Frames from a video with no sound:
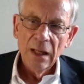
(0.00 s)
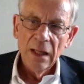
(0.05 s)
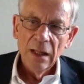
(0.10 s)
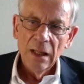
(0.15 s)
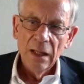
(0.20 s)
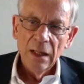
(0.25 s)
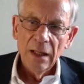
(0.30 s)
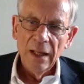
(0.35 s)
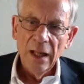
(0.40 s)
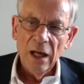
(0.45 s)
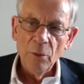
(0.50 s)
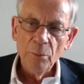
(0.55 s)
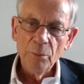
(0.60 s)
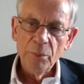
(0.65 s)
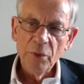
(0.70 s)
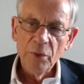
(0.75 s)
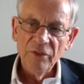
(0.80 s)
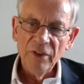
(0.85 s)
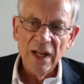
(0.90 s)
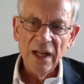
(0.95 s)
now
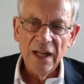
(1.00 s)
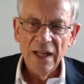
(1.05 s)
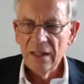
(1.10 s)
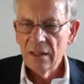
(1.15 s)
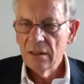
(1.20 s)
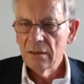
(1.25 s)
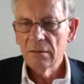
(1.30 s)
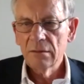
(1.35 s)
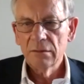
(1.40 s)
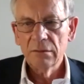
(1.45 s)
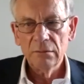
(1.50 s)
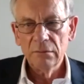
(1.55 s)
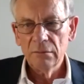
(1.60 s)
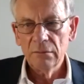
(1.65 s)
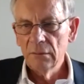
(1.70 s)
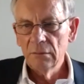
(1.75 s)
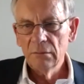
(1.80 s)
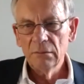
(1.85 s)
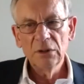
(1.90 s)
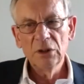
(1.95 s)
provide
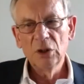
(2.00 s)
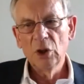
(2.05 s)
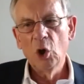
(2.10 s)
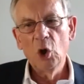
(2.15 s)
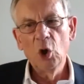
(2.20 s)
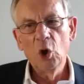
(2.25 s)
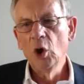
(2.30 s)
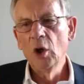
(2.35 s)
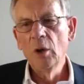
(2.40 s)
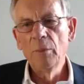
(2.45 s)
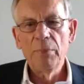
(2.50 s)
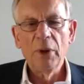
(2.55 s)
the whole